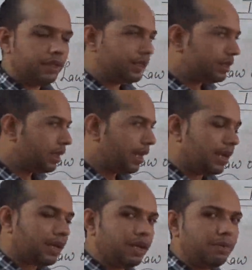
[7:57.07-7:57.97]
is
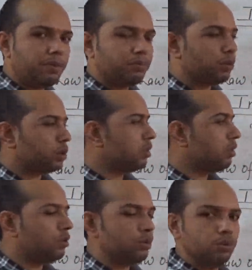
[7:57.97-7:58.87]
directly
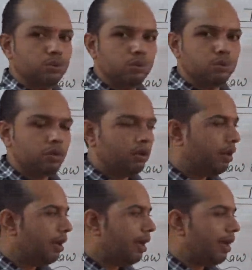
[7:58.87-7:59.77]
proportional to
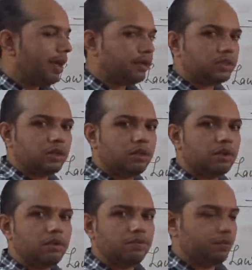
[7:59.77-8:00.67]

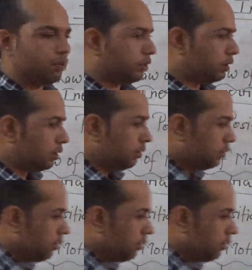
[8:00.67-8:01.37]
external force.